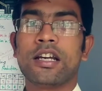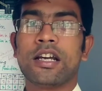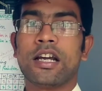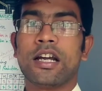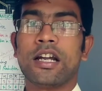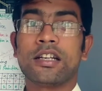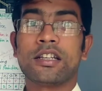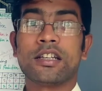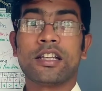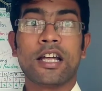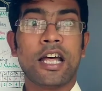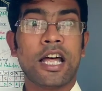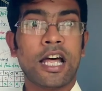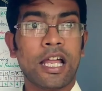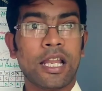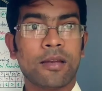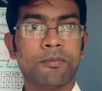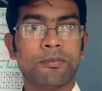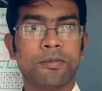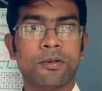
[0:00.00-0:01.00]
and the
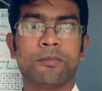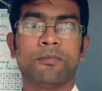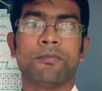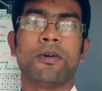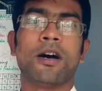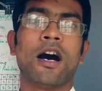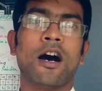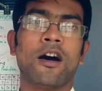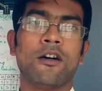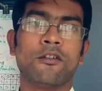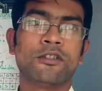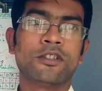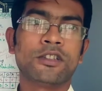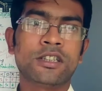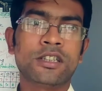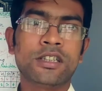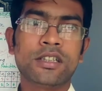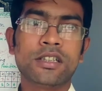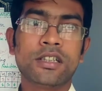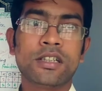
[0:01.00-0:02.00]
help of
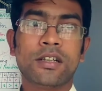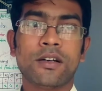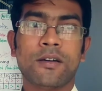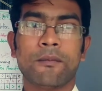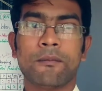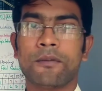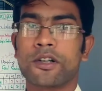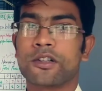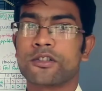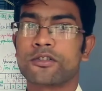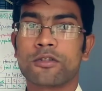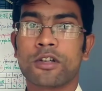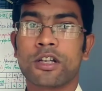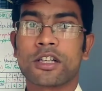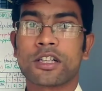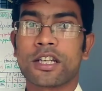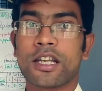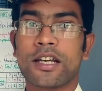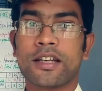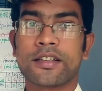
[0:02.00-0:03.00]
our virtual
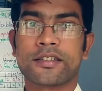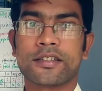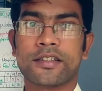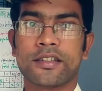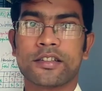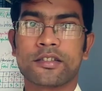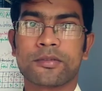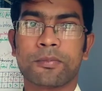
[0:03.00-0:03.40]
classes.